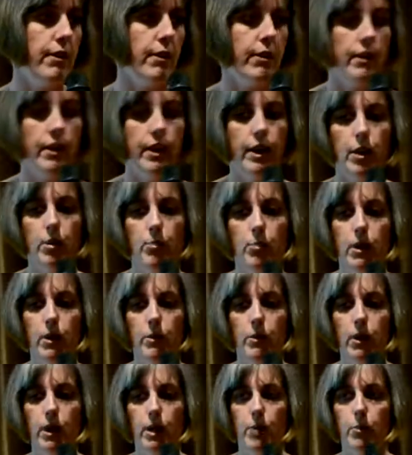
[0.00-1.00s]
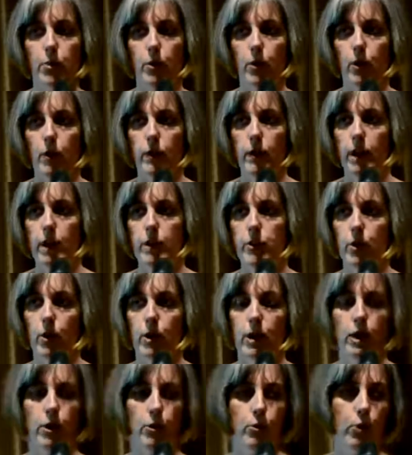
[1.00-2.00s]
I think it'd be really important that you try
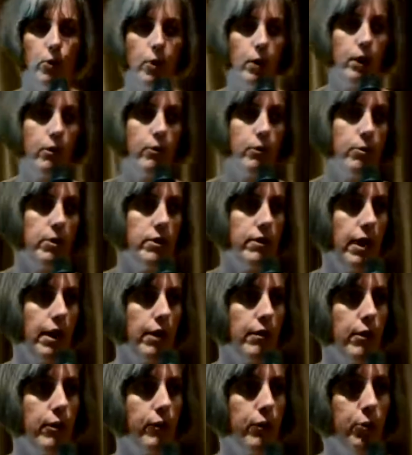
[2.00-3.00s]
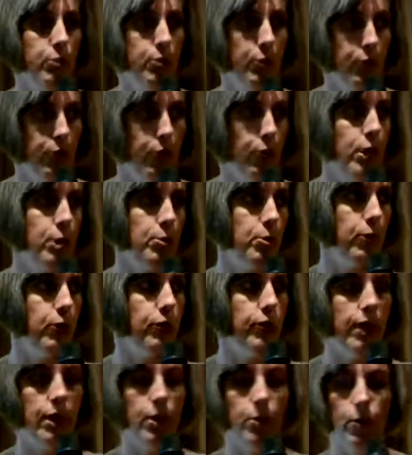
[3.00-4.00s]
and get a ruling from the tax office before you
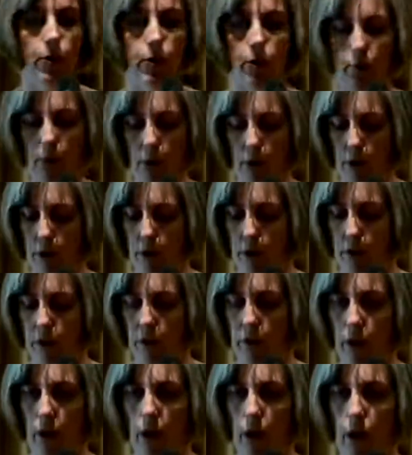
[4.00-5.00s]
proceed with the purchase.